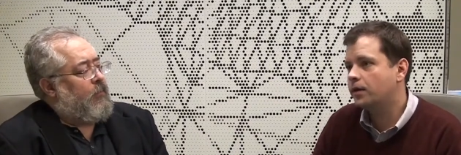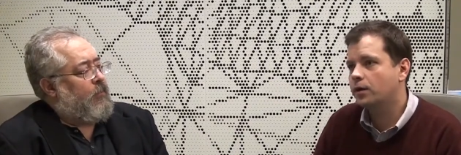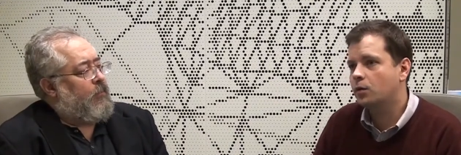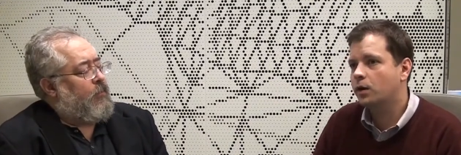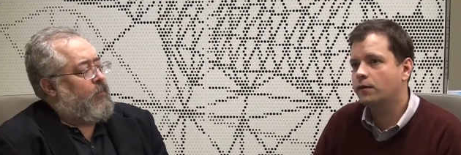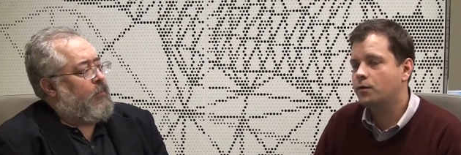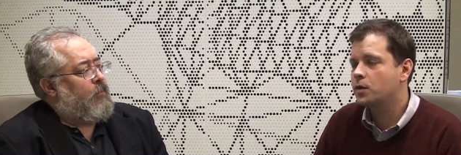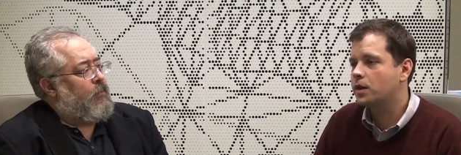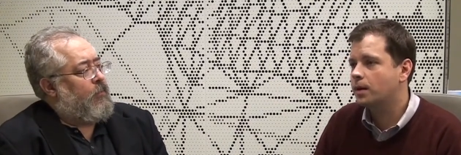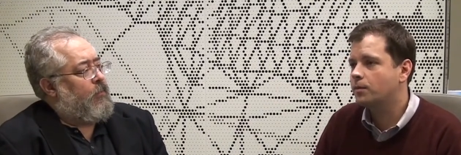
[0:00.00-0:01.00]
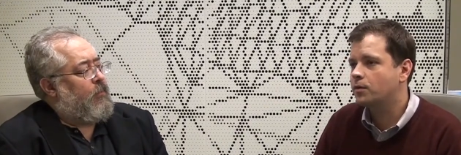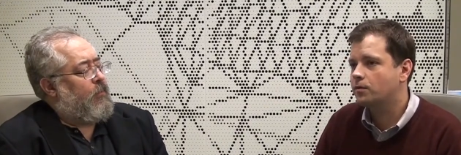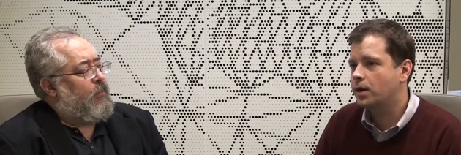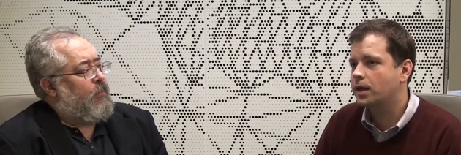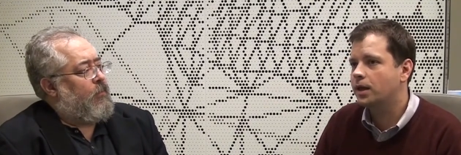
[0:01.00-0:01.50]
Speaker 1: there, are quite a few examples
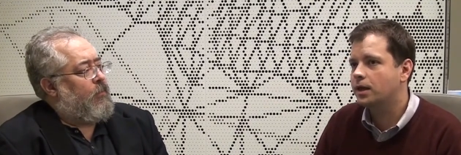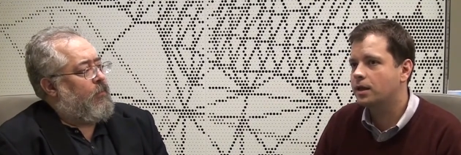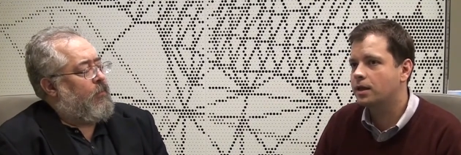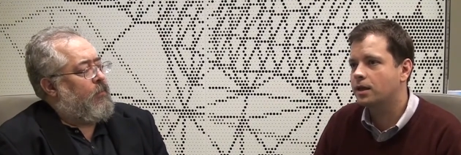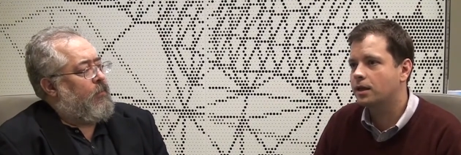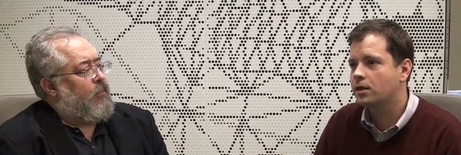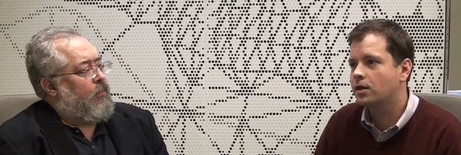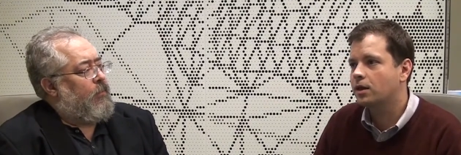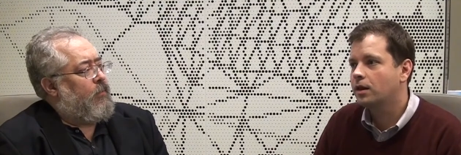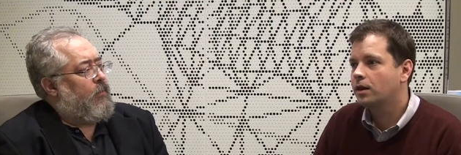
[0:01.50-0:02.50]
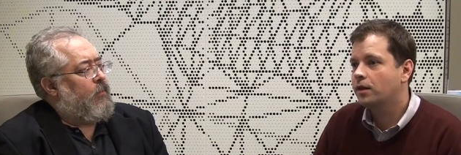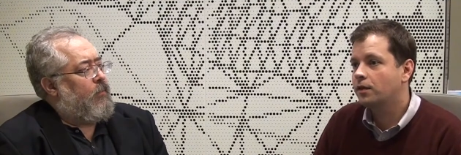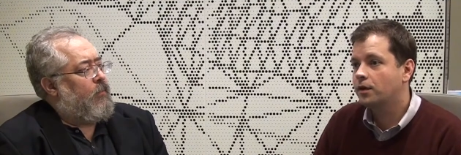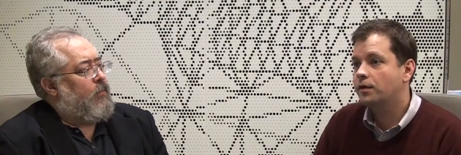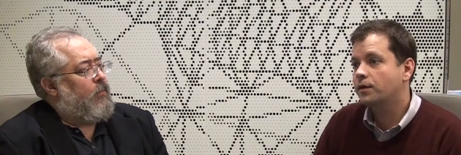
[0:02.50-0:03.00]
of regulators that
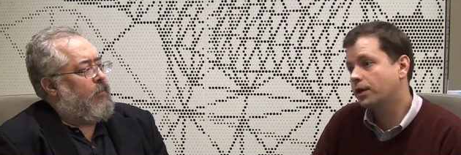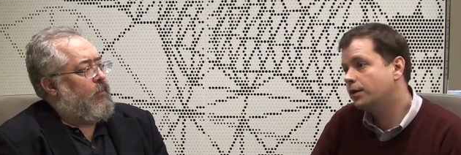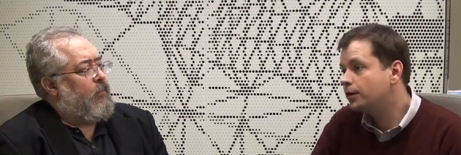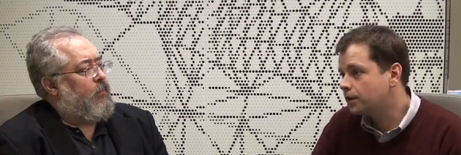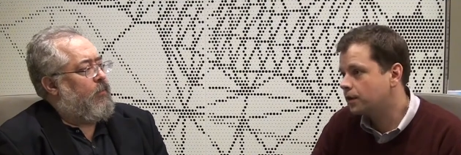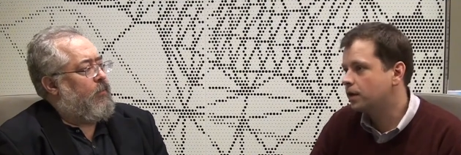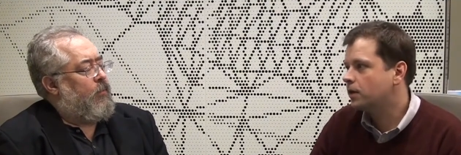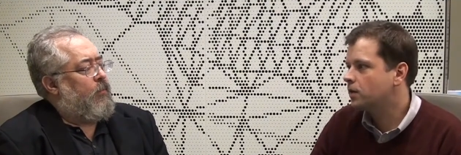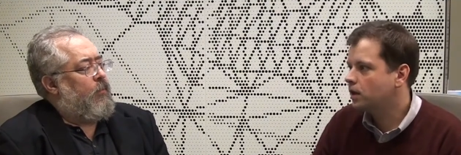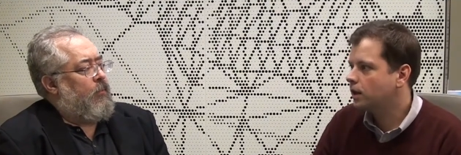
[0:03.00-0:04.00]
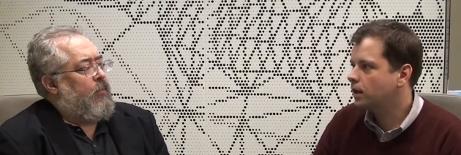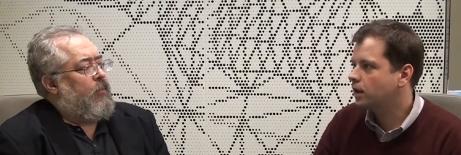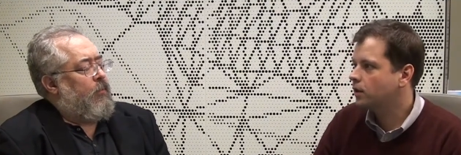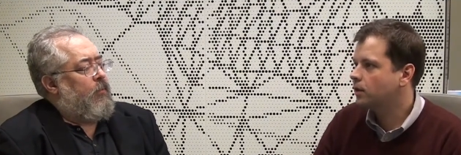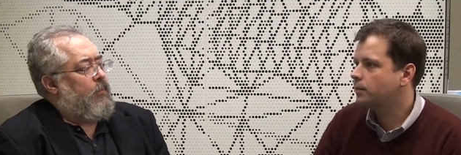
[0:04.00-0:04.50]
that have encouraged it as a
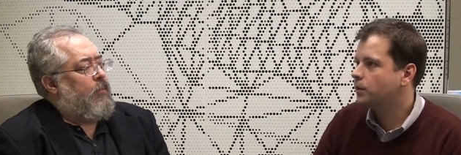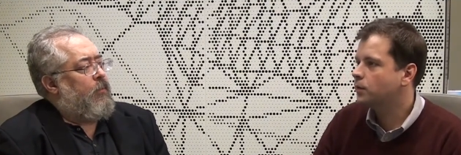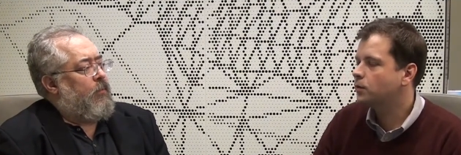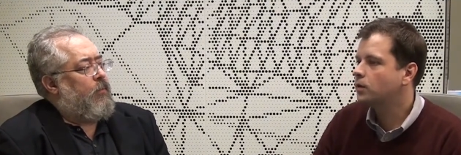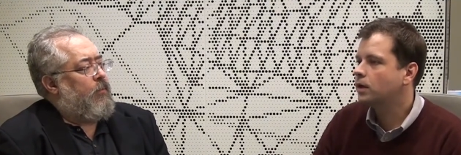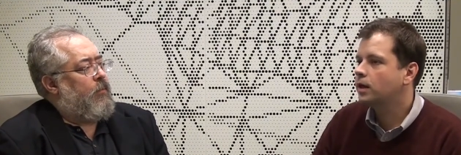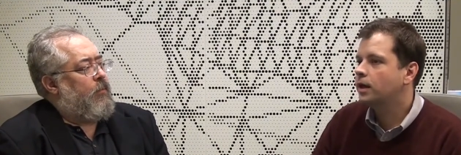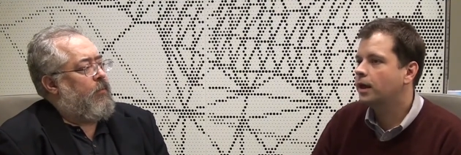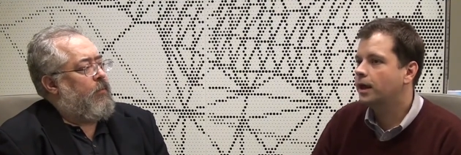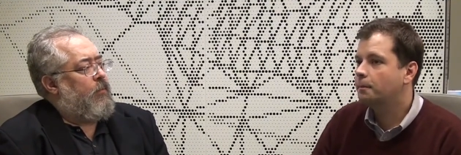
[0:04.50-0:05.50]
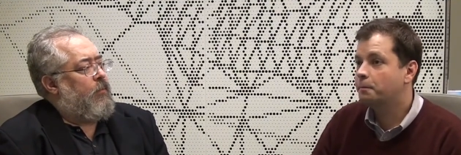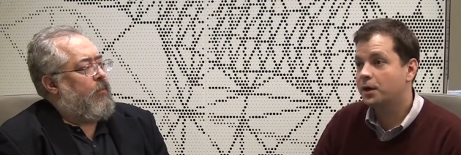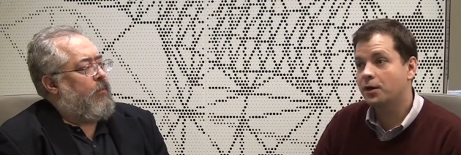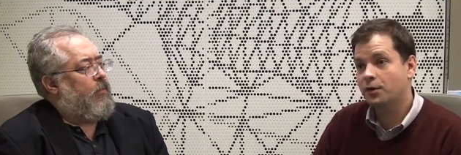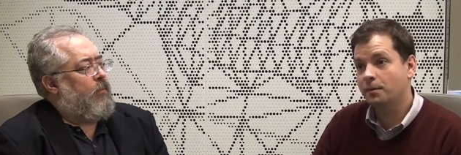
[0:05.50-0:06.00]
as an approach um,
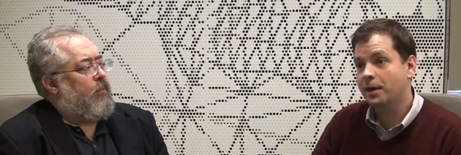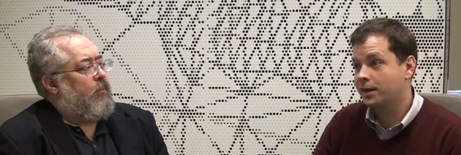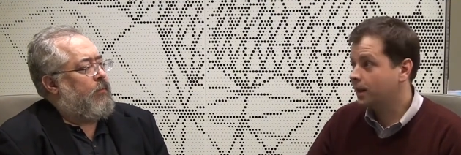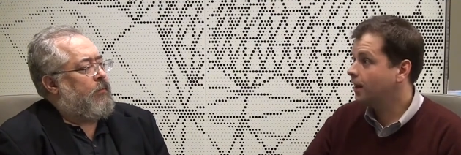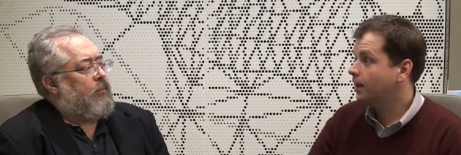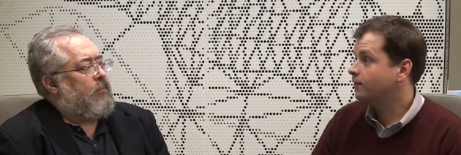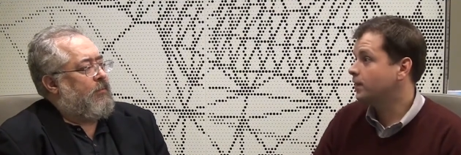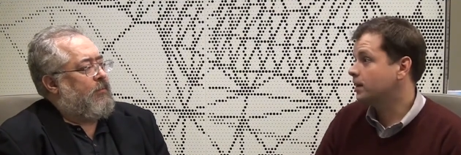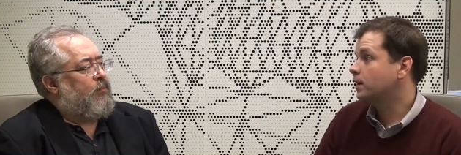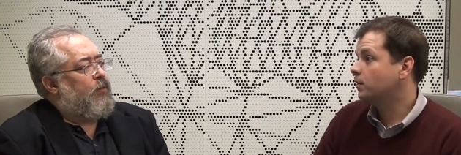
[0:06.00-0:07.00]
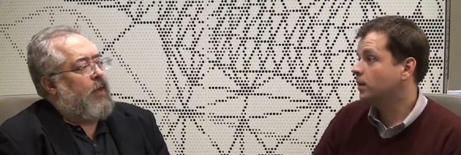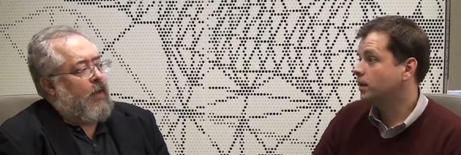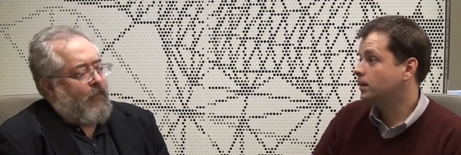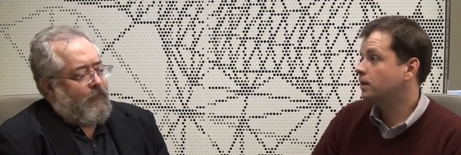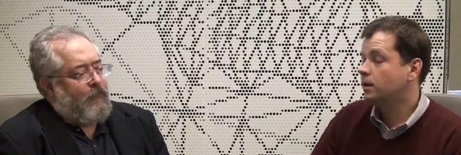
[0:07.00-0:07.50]
because it makes their life easier.
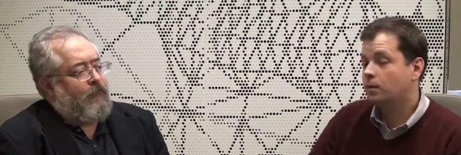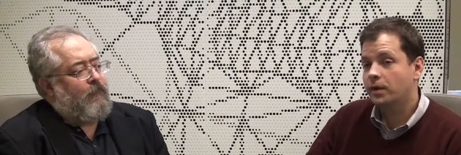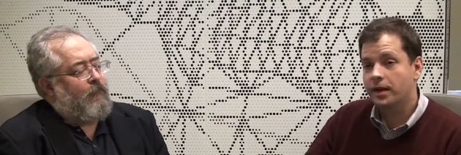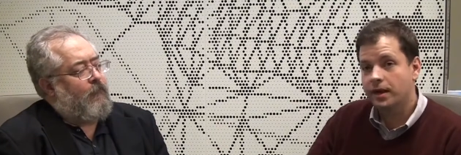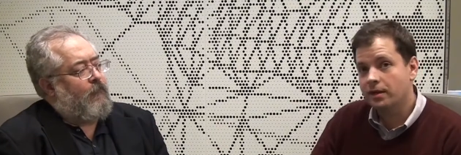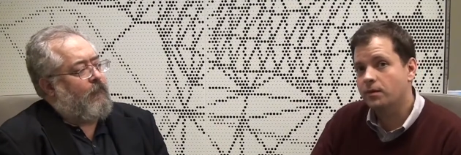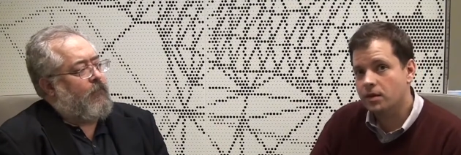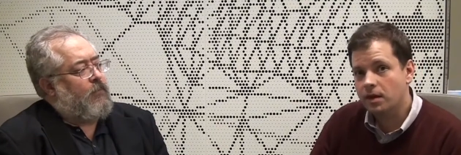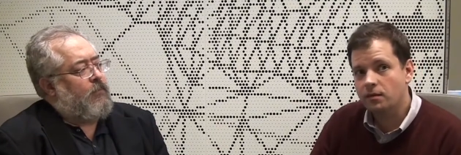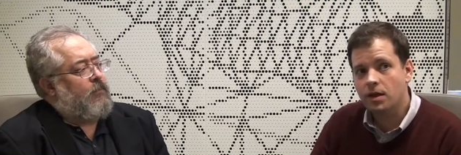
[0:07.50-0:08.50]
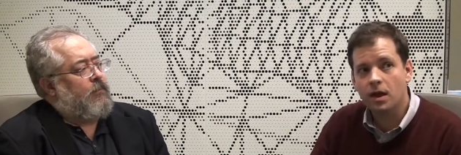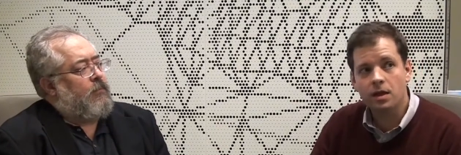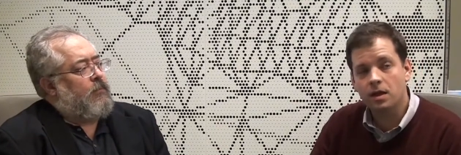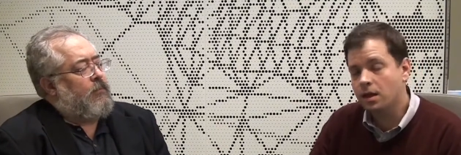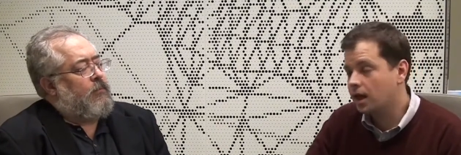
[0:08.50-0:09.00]
Right when they're given safety
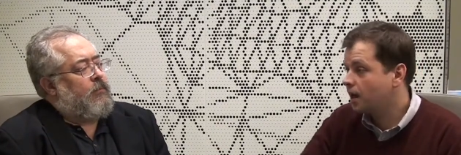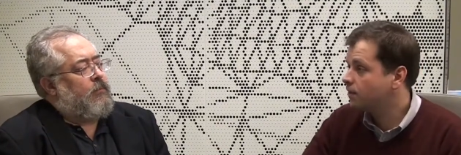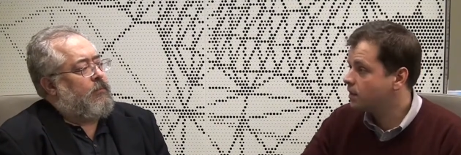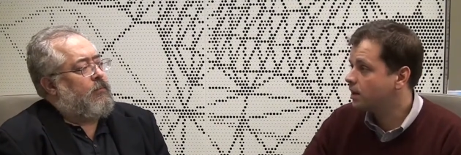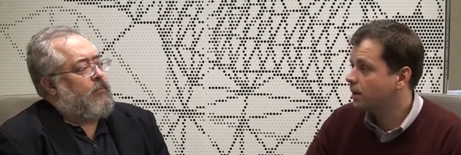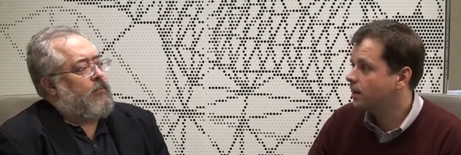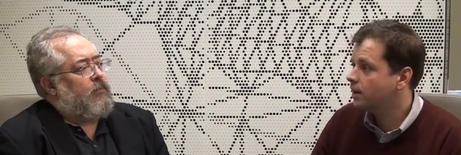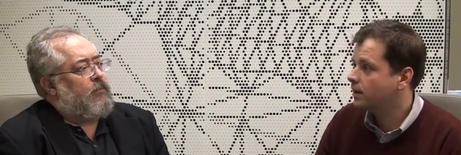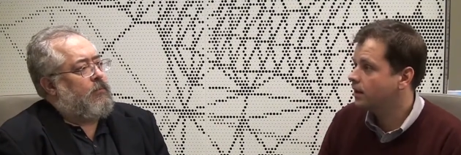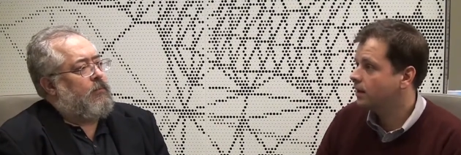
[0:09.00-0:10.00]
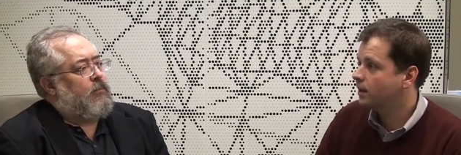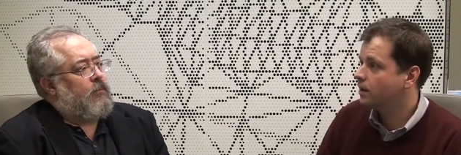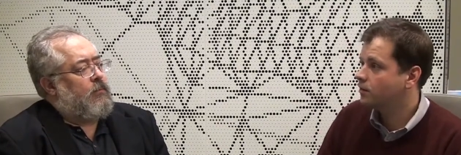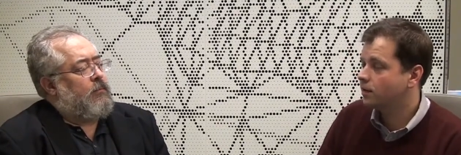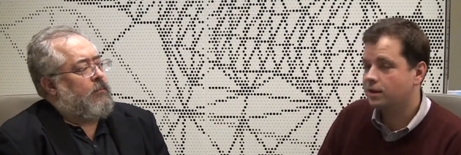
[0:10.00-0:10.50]
cases that have this clear,
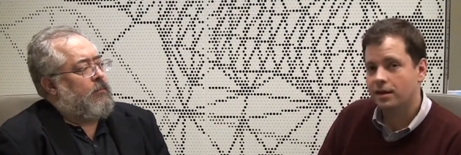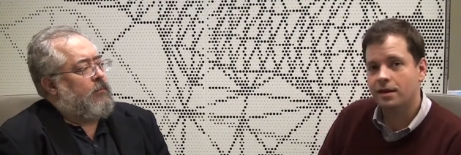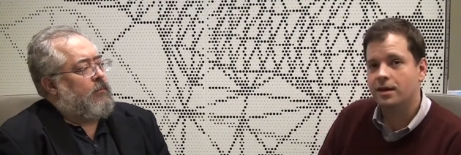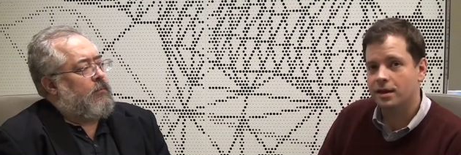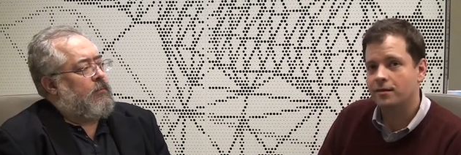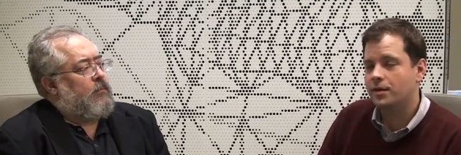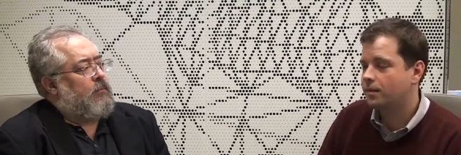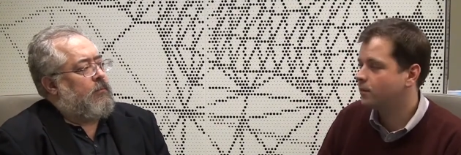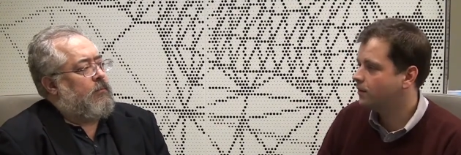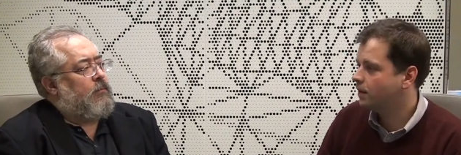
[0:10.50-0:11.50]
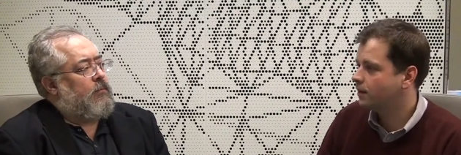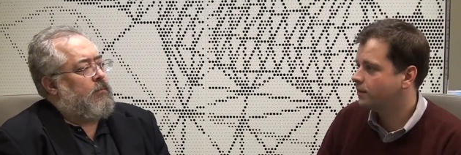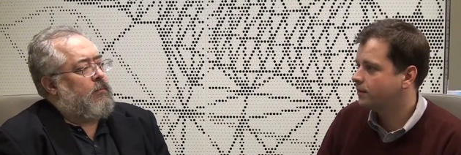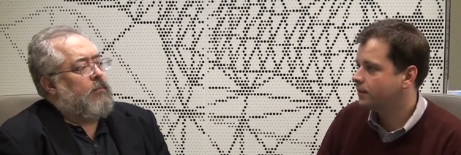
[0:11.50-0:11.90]
clear structure that's easy for them to follow.